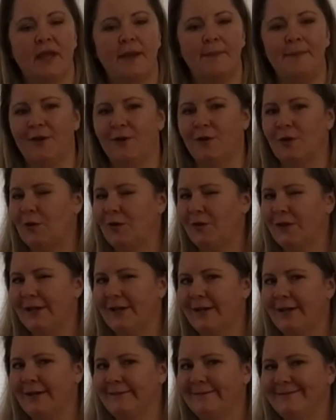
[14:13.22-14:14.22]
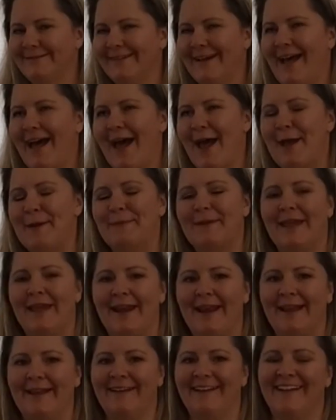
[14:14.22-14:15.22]
A miracle cure? I'm
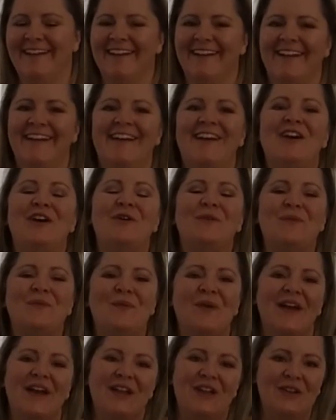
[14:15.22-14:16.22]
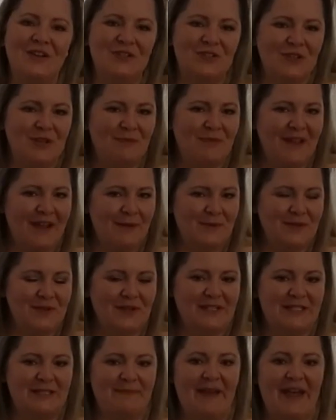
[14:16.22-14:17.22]
kidding. What you should come to
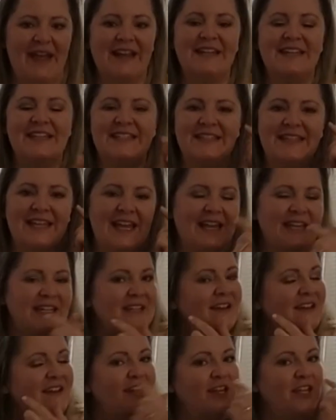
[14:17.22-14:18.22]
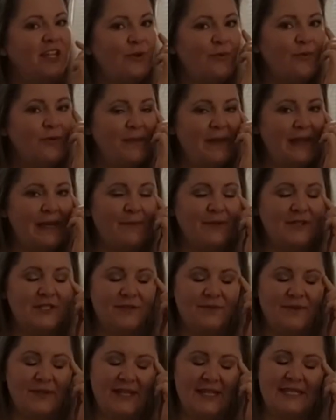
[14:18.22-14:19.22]
expect is that you will be able
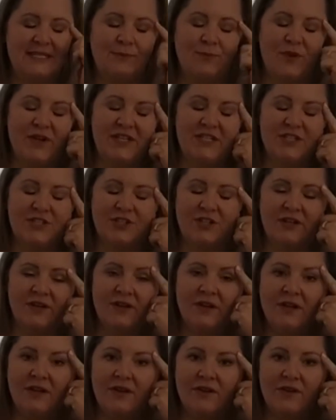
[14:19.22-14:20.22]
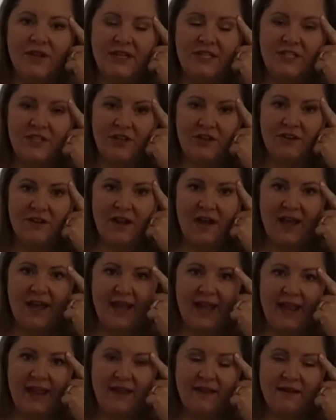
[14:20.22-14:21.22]
to release moisture into your
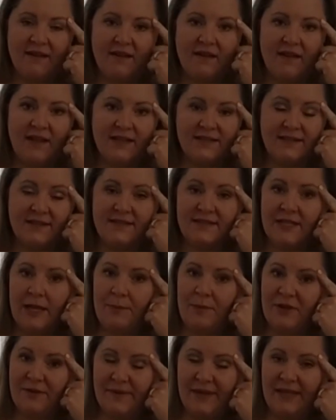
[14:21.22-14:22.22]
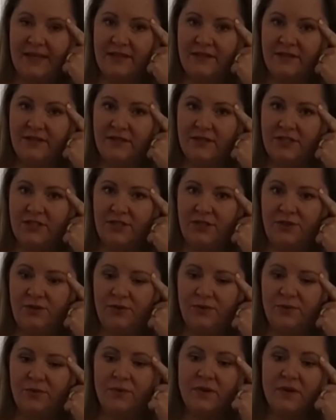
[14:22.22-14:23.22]
eye as a supplement
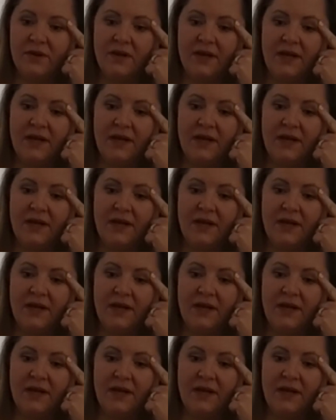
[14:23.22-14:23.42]
to